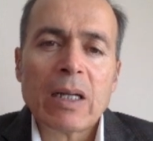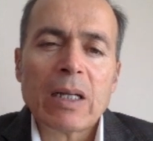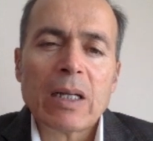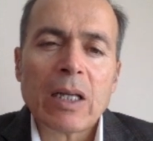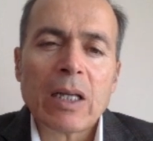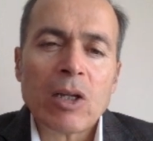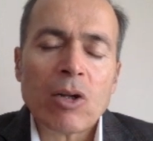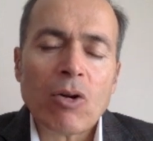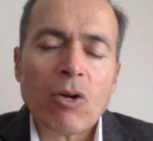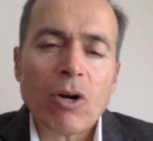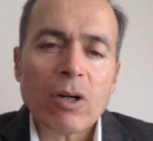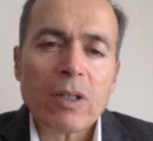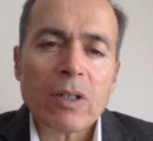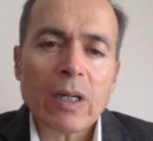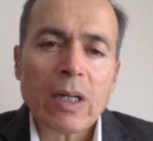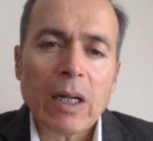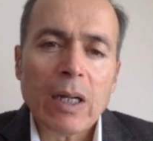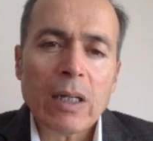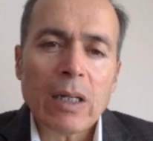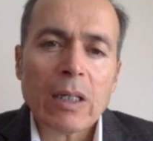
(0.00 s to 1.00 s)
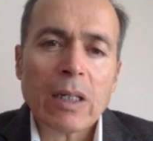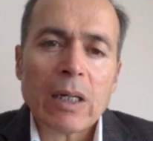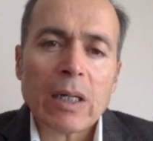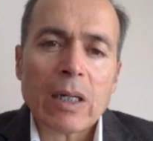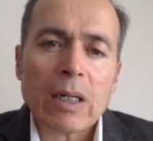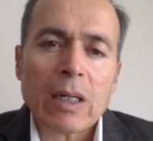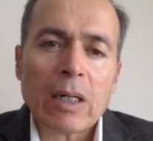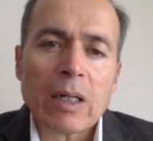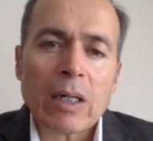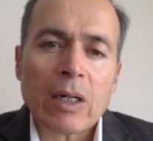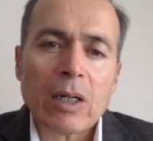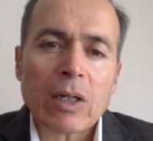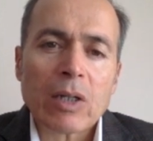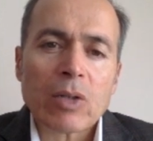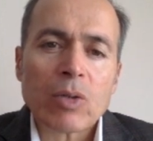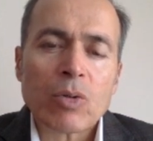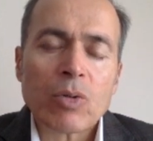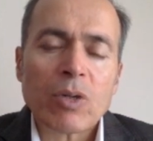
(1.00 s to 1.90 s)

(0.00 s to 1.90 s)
in order to